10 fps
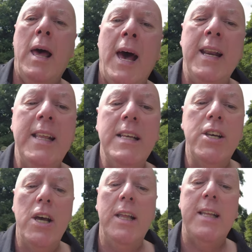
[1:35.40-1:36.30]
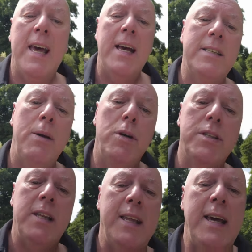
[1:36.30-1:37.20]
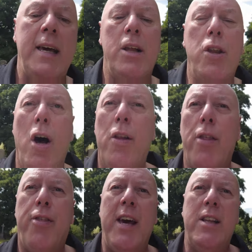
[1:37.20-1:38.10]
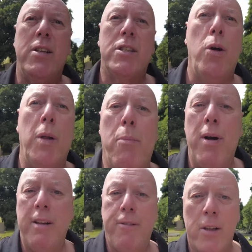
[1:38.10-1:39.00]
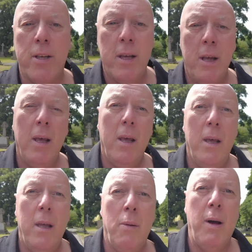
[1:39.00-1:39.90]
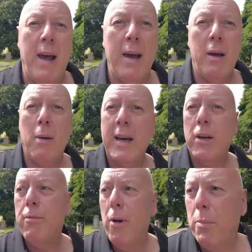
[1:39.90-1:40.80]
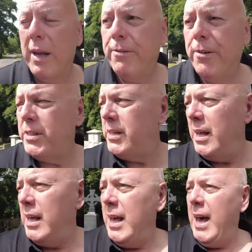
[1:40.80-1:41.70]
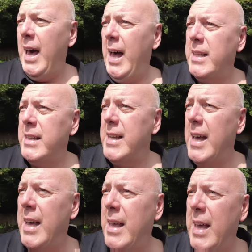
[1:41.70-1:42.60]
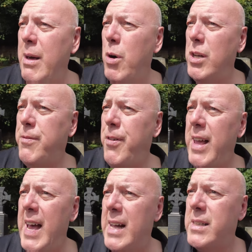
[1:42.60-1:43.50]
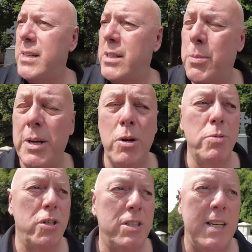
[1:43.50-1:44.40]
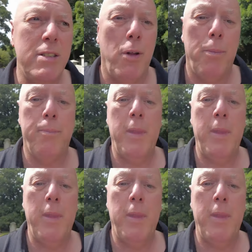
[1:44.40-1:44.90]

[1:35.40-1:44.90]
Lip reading: And in his early days, he was at the Northern Theatre School in Bradford, where I come from, Bradford. And he worked very hard to become successful.